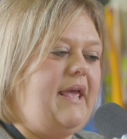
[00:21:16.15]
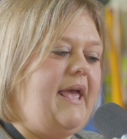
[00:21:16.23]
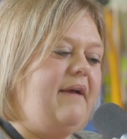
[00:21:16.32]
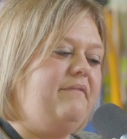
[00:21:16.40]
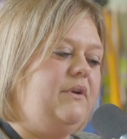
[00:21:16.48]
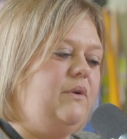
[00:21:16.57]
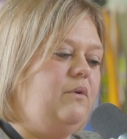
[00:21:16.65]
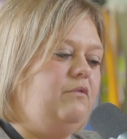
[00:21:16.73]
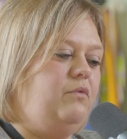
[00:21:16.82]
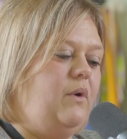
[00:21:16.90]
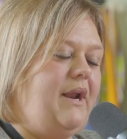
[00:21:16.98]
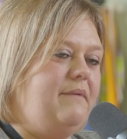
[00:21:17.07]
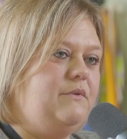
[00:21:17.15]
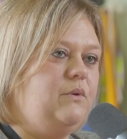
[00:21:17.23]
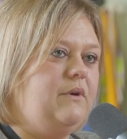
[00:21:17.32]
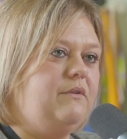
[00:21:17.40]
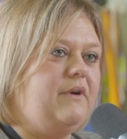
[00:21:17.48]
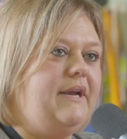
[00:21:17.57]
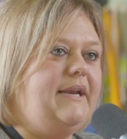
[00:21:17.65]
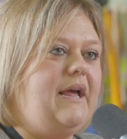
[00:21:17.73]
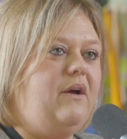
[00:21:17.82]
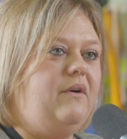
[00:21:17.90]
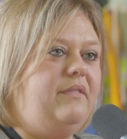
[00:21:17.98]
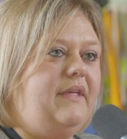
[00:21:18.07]
avenue of what I'm doing right
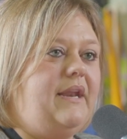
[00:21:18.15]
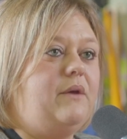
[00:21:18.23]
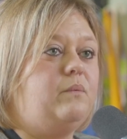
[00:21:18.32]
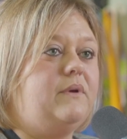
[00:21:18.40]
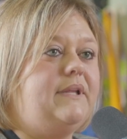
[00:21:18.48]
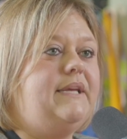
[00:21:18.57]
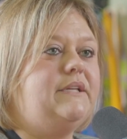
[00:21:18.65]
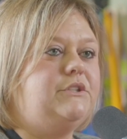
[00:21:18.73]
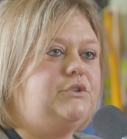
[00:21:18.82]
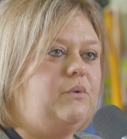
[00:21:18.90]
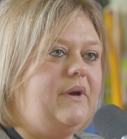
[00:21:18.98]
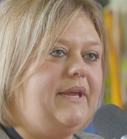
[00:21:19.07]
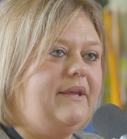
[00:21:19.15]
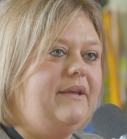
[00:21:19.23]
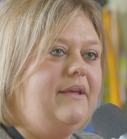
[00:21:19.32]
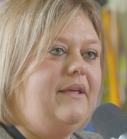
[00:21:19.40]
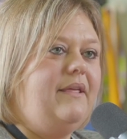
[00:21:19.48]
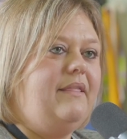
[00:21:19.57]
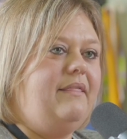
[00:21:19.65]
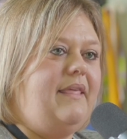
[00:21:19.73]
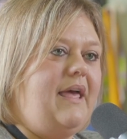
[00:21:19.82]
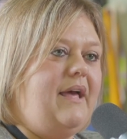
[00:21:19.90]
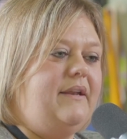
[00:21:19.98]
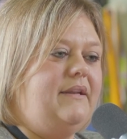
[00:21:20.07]
now that I really enjoy.
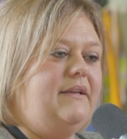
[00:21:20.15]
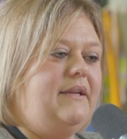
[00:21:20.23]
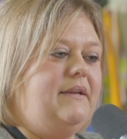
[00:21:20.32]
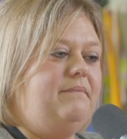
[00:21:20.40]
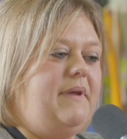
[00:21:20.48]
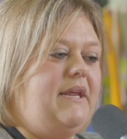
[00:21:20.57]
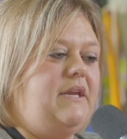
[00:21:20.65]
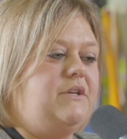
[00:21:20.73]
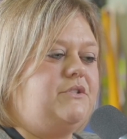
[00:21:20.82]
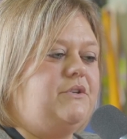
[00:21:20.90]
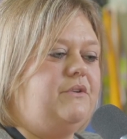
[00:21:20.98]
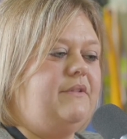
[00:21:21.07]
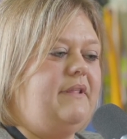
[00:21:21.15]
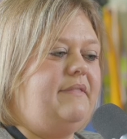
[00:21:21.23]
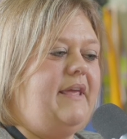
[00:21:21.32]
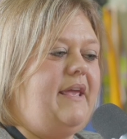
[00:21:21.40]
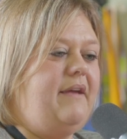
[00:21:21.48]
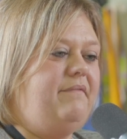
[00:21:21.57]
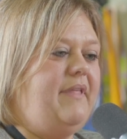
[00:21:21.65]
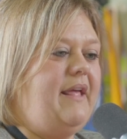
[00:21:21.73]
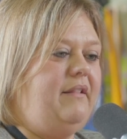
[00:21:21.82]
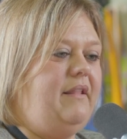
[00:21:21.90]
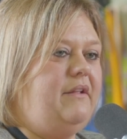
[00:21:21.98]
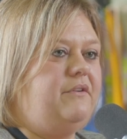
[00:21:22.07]
That and making sure that they have
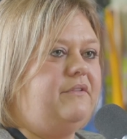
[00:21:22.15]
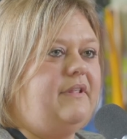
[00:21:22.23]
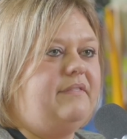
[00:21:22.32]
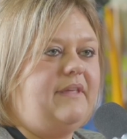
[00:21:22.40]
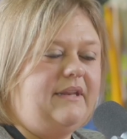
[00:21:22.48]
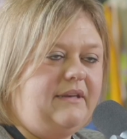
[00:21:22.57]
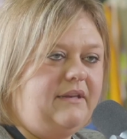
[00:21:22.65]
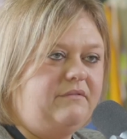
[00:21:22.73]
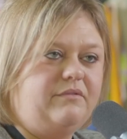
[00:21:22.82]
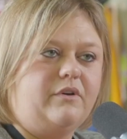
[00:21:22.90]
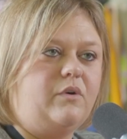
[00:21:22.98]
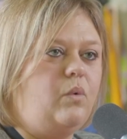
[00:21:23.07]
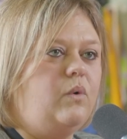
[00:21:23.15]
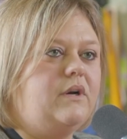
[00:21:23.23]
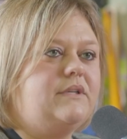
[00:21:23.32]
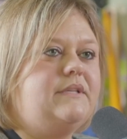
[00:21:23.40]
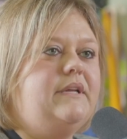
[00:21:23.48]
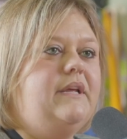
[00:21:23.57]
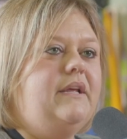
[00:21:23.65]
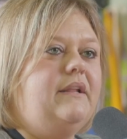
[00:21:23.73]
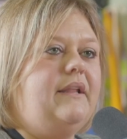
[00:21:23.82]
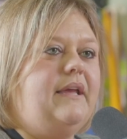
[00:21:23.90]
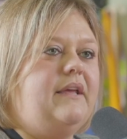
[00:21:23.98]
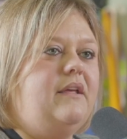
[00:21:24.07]
that letter that they need for court.
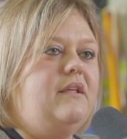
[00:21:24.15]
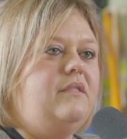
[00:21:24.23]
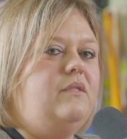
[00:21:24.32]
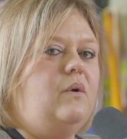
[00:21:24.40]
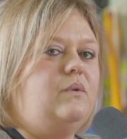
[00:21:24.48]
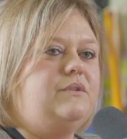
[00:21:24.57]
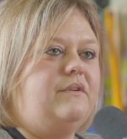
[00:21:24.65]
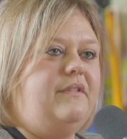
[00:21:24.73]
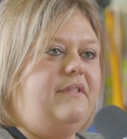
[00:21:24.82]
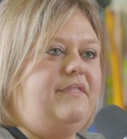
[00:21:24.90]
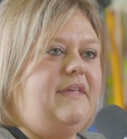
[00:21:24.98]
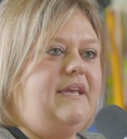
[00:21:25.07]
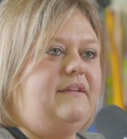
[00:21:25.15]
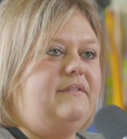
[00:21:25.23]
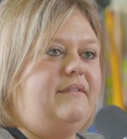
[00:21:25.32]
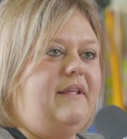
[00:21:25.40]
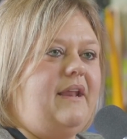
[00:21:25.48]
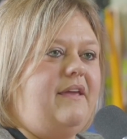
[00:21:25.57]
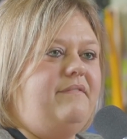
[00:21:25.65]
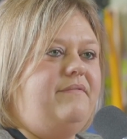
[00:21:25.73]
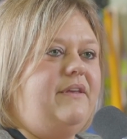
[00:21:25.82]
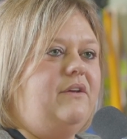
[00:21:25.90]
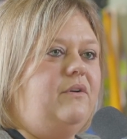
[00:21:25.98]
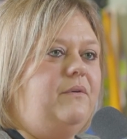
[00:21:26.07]
Like, those are the things that I
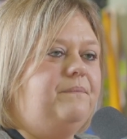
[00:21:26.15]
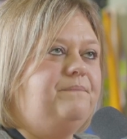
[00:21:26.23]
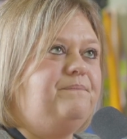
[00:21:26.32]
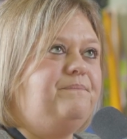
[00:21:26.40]
feel